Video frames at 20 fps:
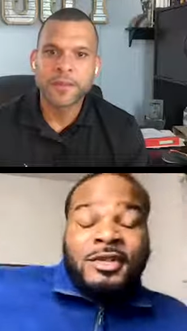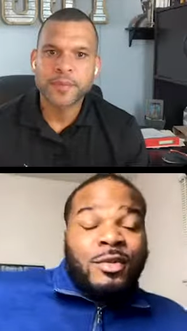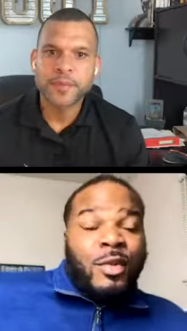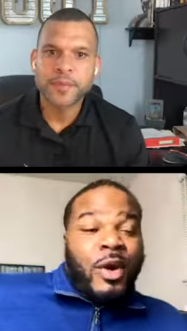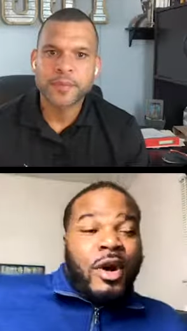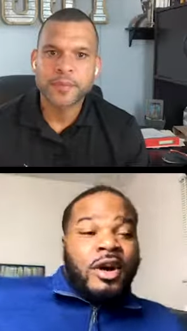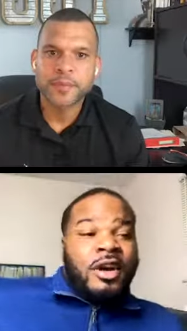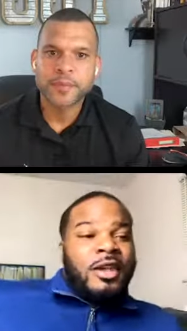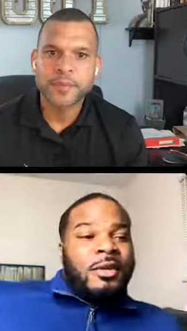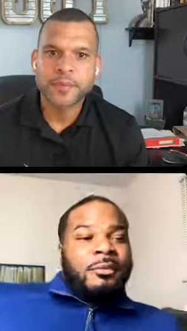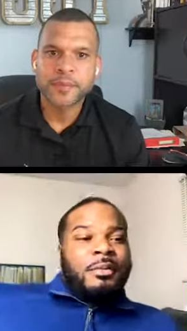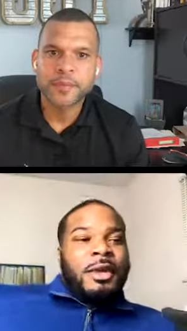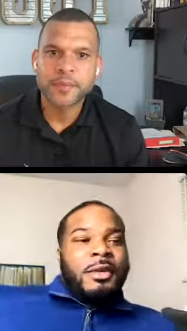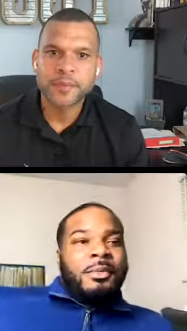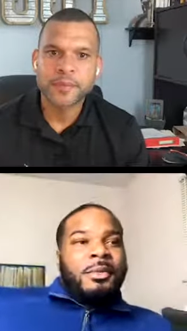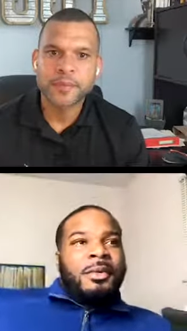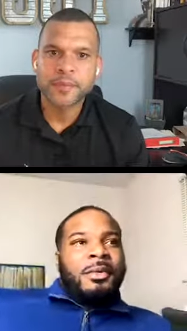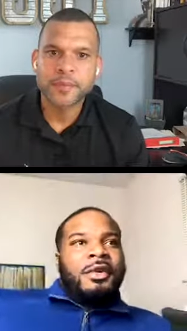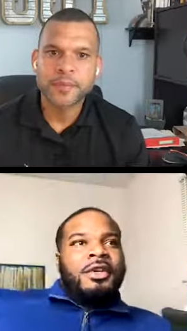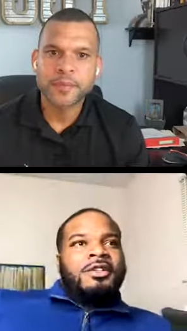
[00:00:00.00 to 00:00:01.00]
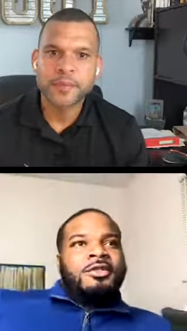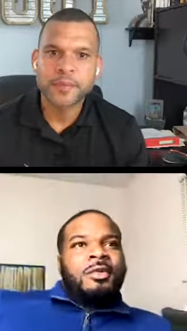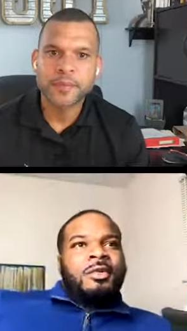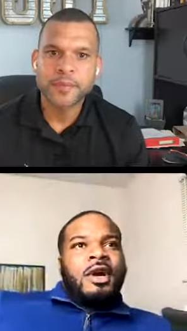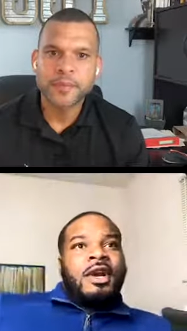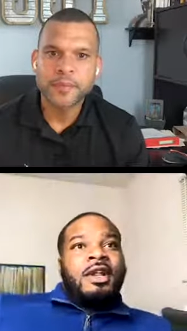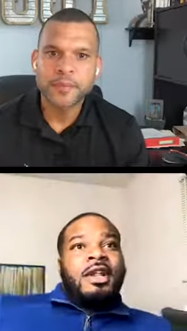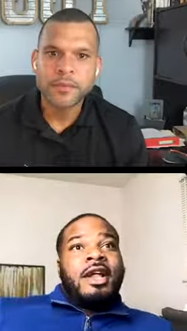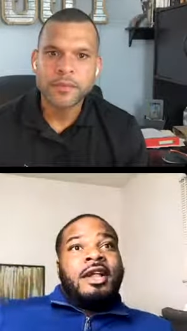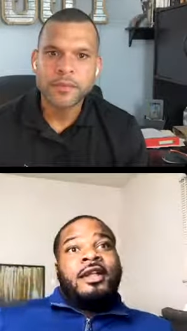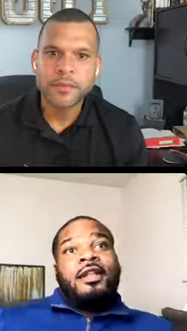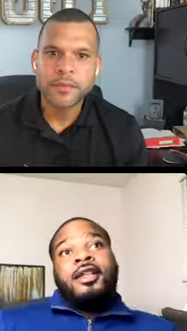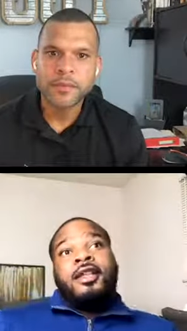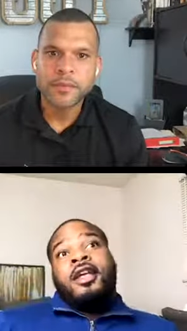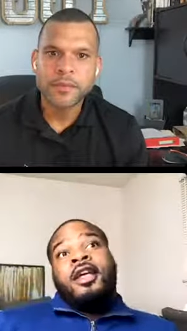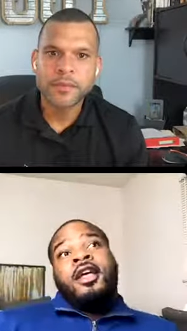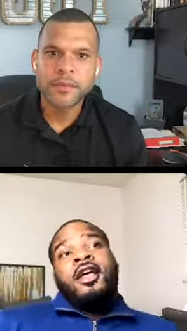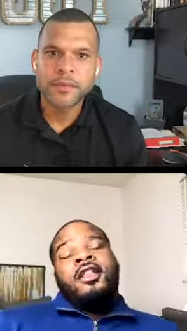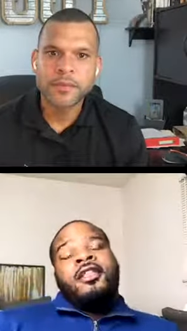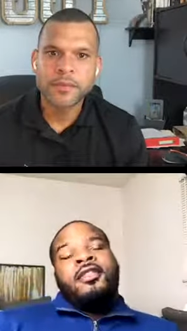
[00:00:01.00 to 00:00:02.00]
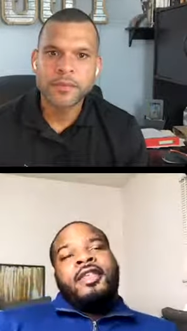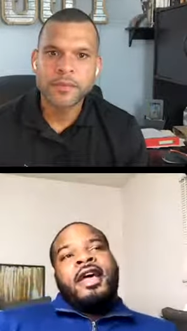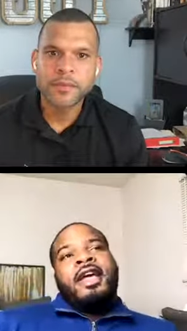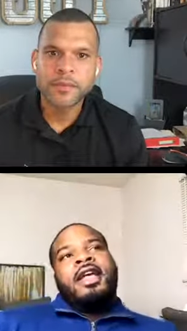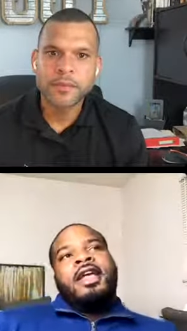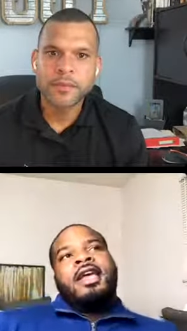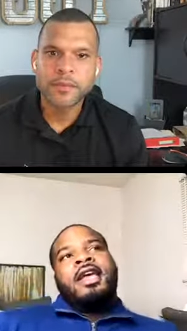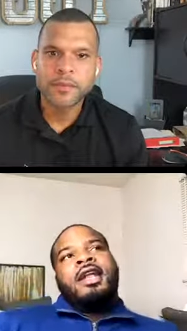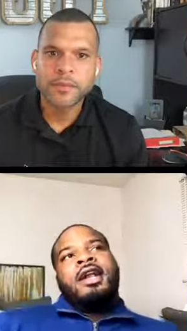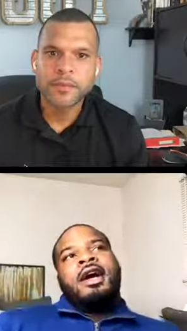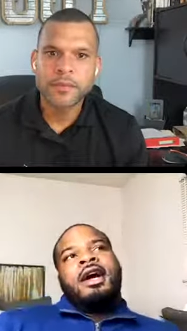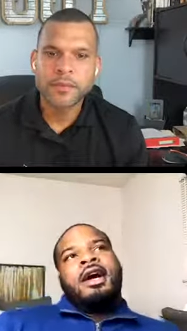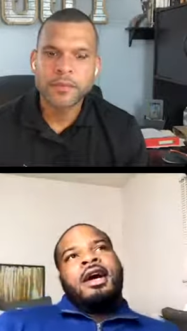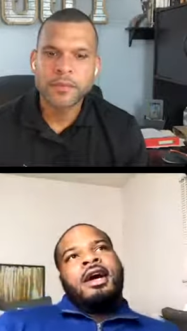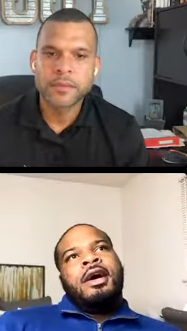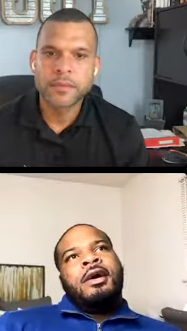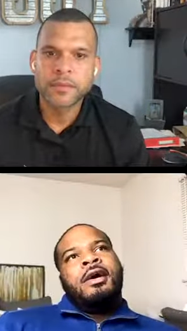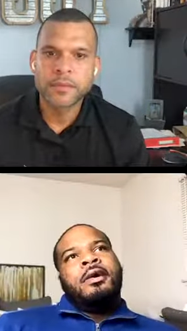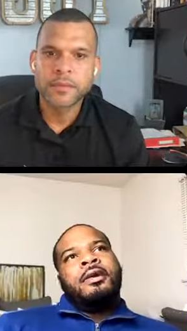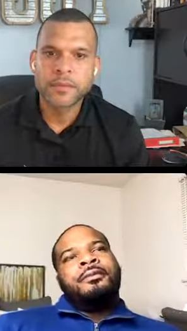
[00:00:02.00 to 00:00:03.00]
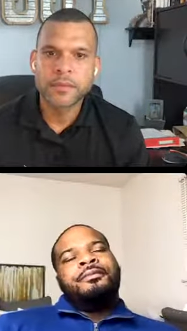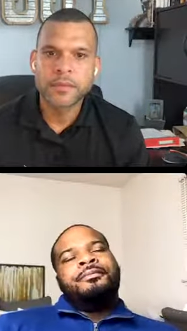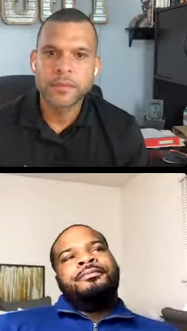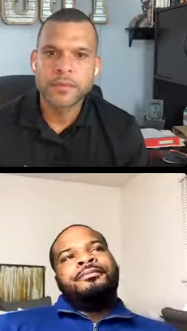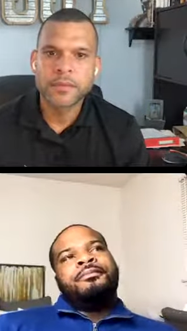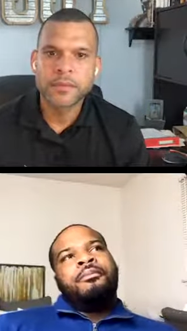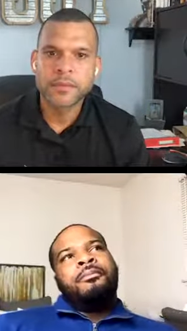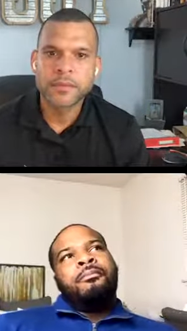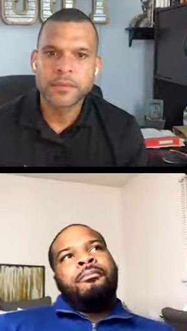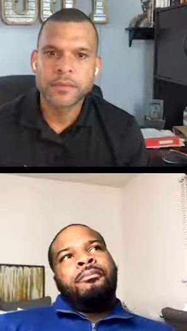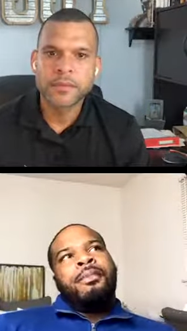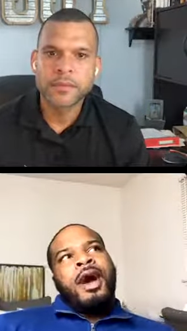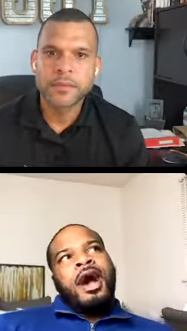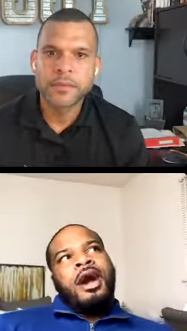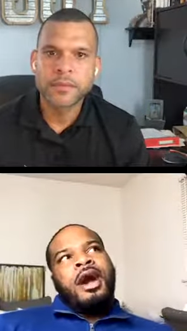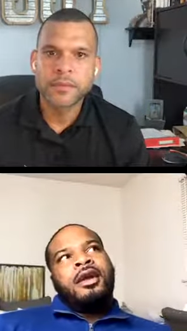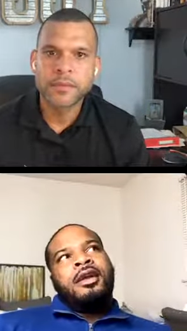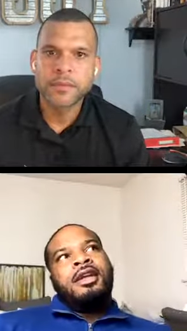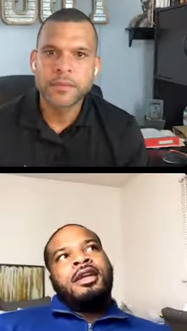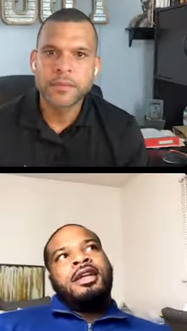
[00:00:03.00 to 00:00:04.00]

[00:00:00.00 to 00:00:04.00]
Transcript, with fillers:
Speaker 1: working, people that's working like they can um borrow